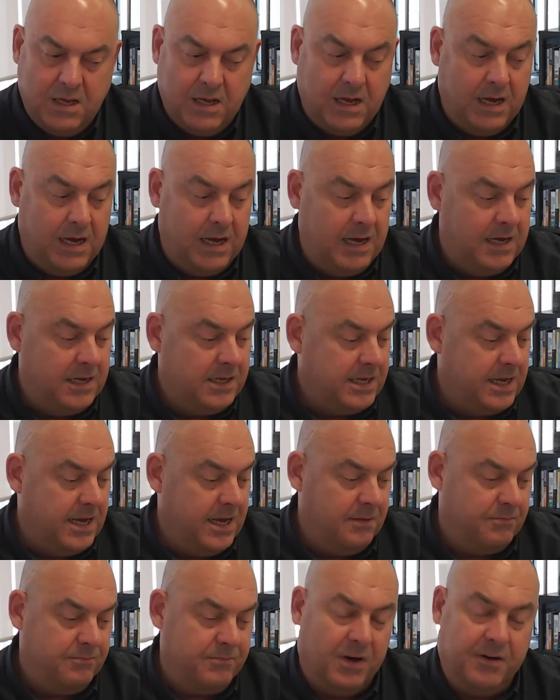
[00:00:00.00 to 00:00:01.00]

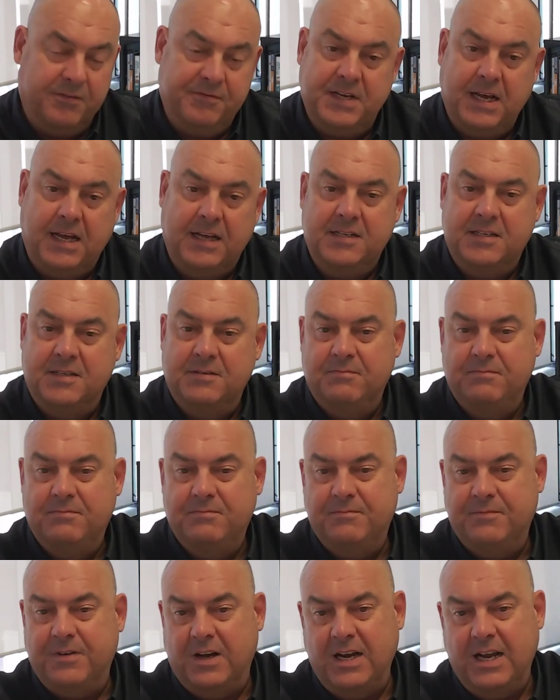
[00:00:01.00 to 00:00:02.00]
Yeah, offtakes,
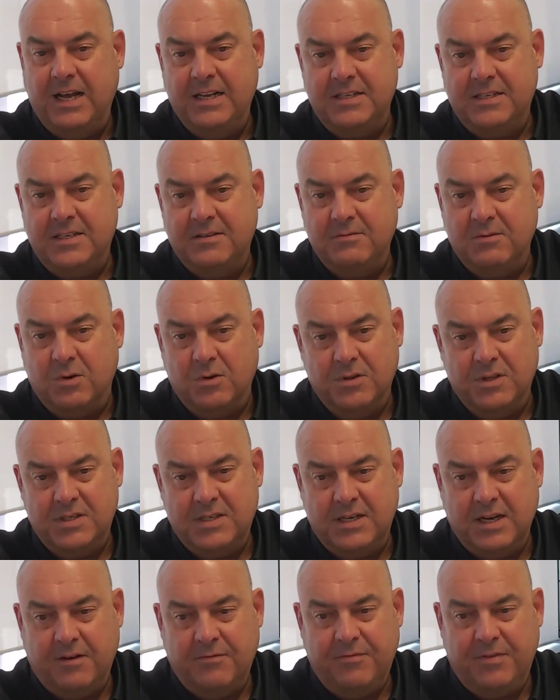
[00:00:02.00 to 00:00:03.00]
finance, all the
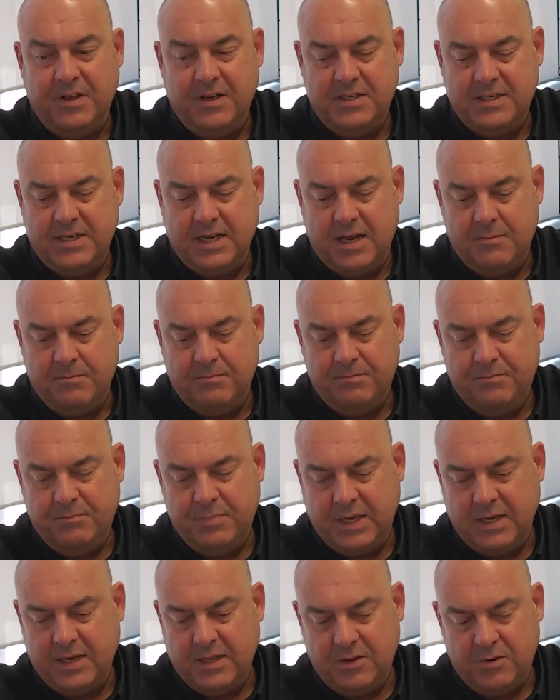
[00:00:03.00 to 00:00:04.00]
stuff that's
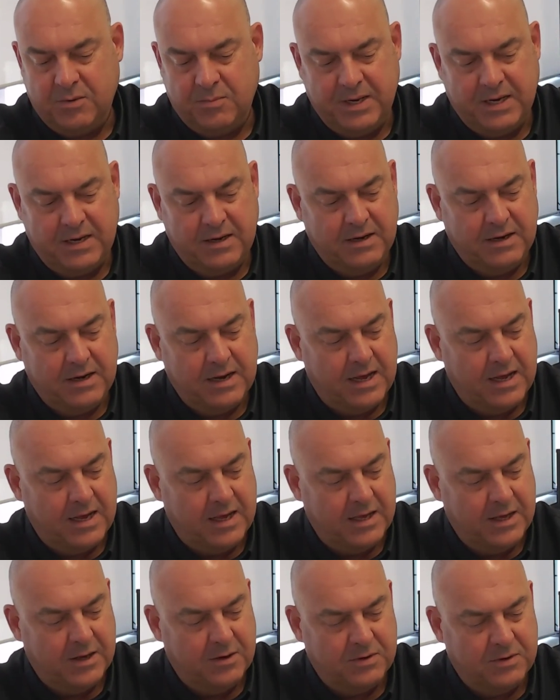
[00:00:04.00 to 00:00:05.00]
been a little bit
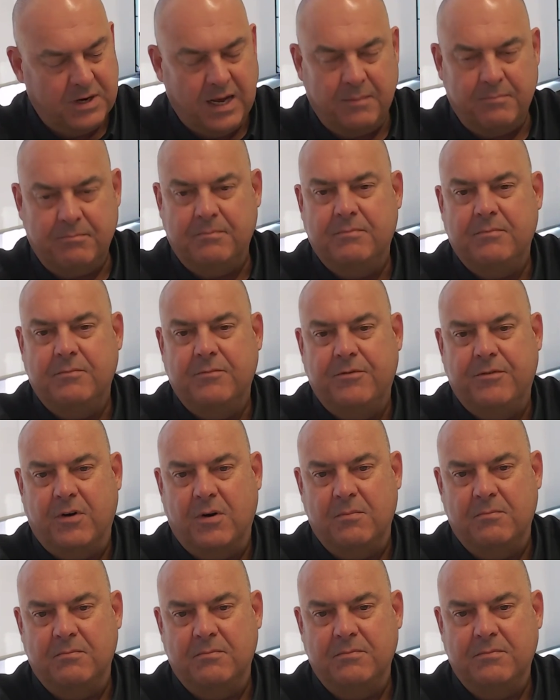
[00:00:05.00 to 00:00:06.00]
held up
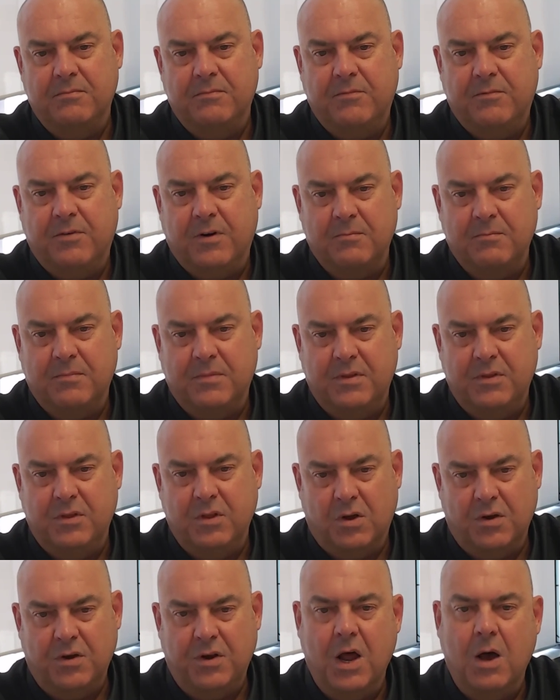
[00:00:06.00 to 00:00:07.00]
from
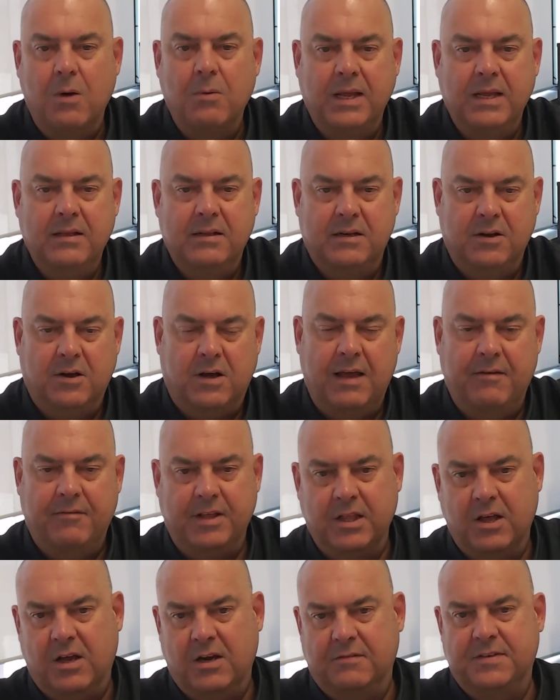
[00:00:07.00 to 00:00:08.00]
not having
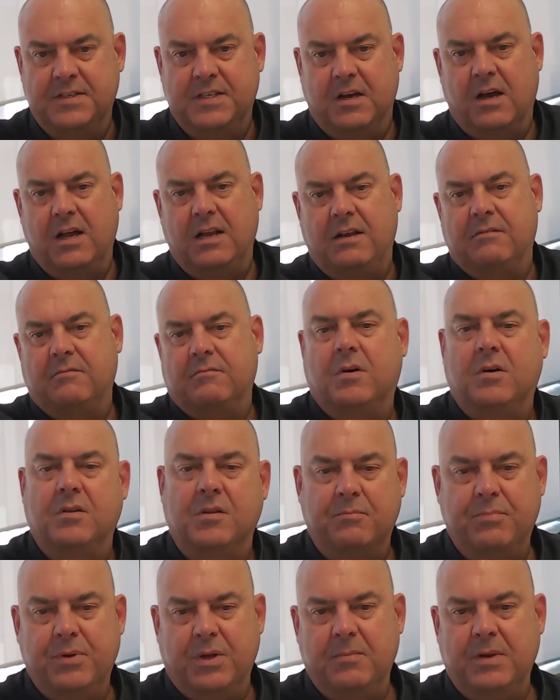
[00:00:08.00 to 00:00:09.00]
line of sight on the
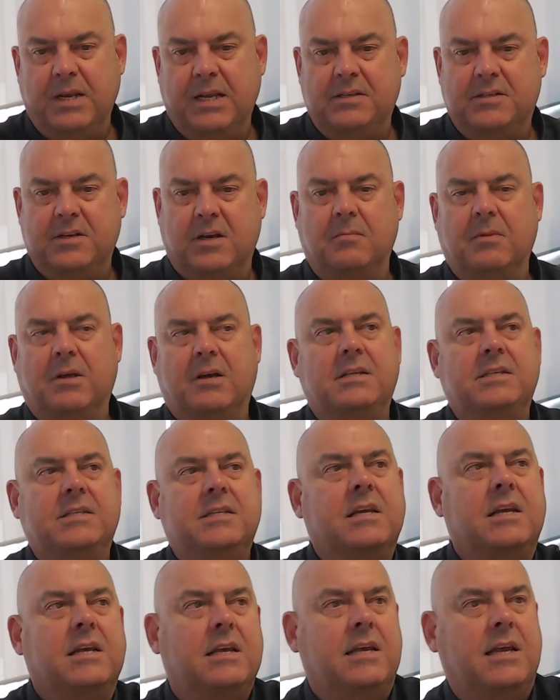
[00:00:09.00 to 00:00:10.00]
permitting timelines
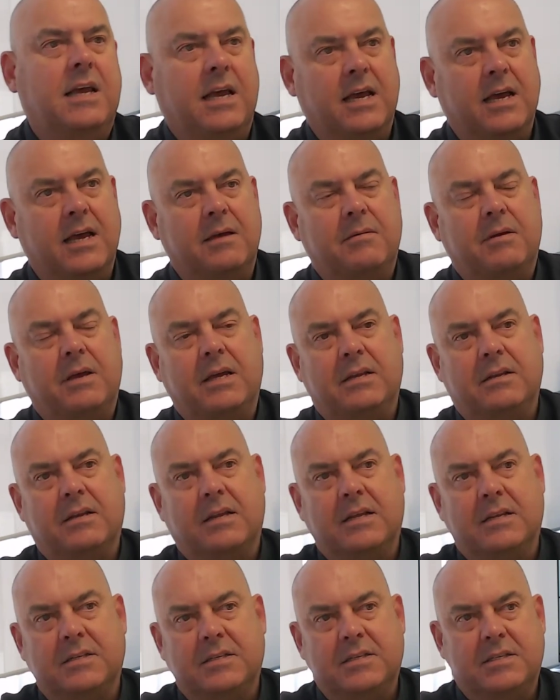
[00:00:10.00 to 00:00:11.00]

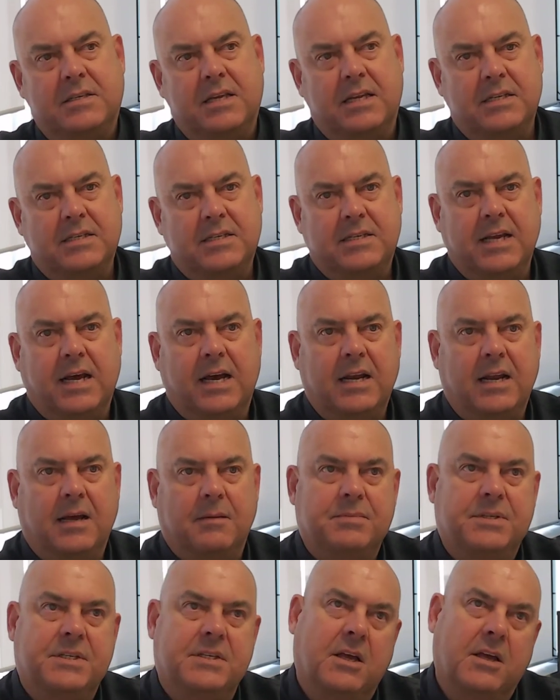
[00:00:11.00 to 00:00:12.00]
and
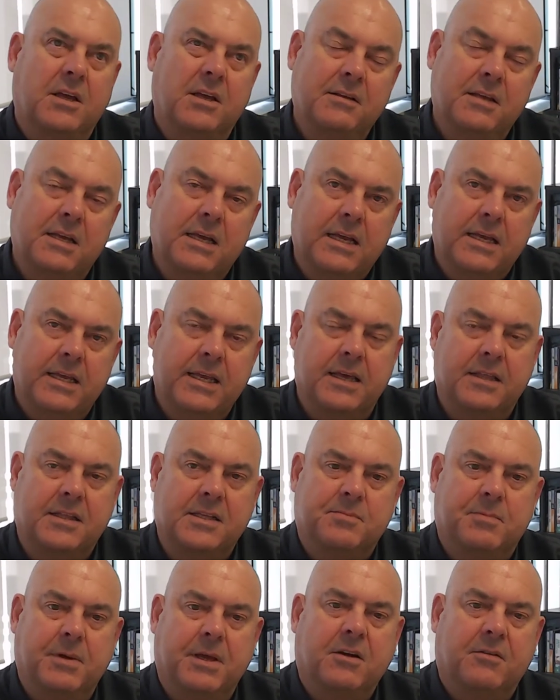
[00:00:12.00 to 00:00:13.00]
startup. So yeah, there's
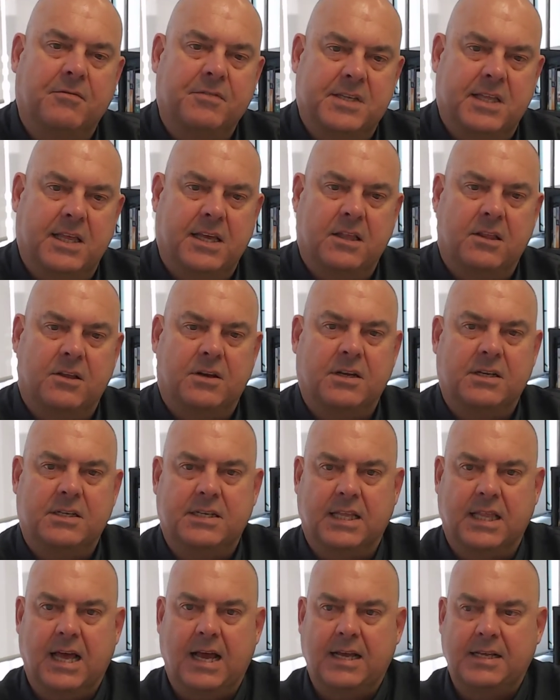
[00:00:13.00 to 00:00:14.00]
been obviously a lot of
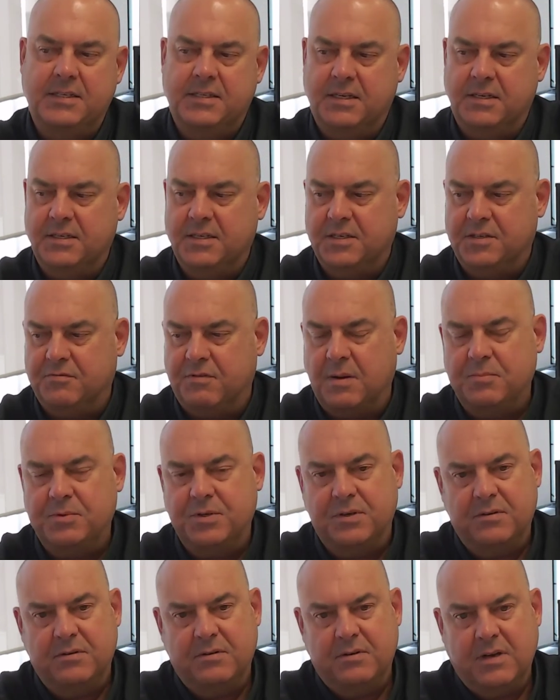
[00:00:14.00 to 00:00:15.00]
delays and
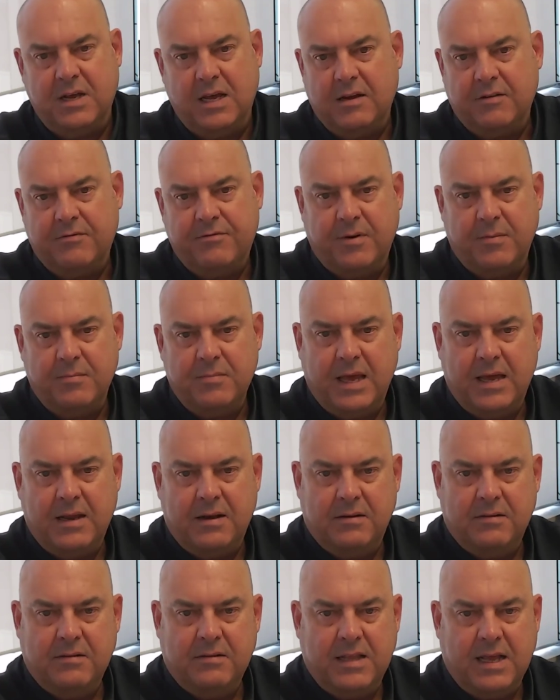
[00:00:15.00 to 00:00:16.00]
disruption from
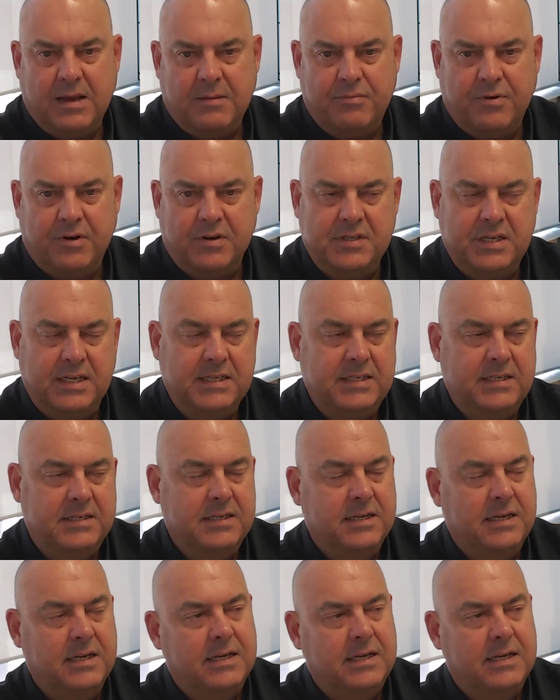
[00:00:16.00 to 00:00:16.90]
that process.